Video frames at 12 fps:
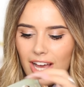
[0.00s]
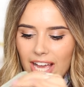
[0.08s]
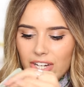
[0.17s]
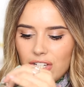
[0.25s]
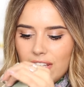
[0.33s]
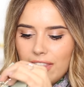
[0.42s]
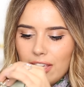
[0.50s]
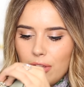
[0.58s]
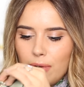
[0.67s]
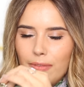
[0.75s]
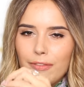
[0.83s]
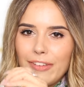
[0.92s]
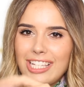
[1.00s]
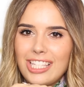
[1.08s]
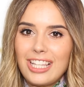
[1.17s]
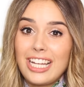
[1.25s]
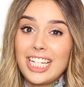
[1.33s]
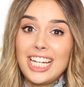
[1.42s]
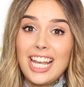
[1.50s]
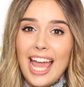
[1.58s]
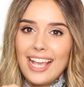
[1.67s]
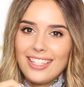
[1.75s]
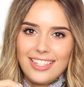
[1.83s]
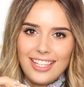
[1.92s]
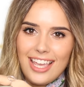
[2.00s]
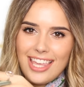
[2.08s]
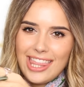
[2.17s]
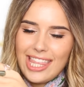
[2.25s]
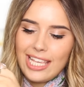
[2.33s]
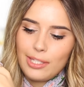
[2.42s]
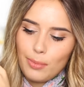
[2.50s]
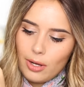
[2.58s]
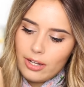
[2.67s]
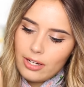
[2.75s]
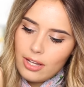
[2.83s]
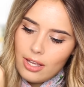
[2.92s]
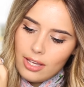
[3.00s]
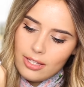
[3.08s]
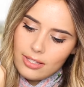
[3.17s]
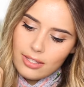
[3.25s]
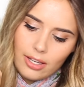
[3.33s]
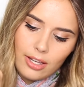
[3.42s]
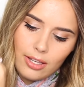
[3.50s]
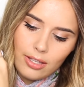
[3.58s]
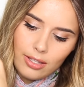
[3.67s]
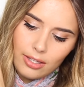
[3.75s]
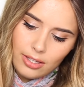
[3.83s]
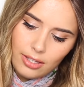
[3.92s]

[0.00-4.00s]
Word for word: I actually think you can fit slightly less in this one so